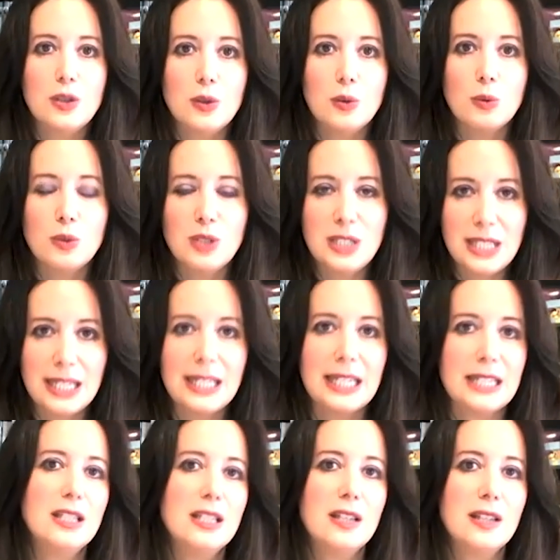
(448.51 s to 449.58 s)
to dig
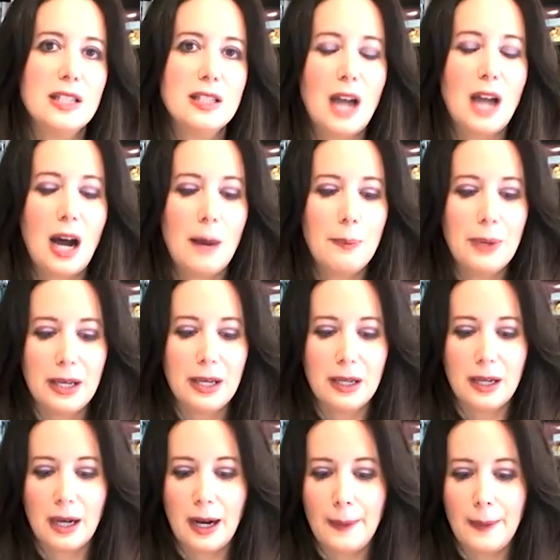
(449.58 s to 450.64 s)
into this topic.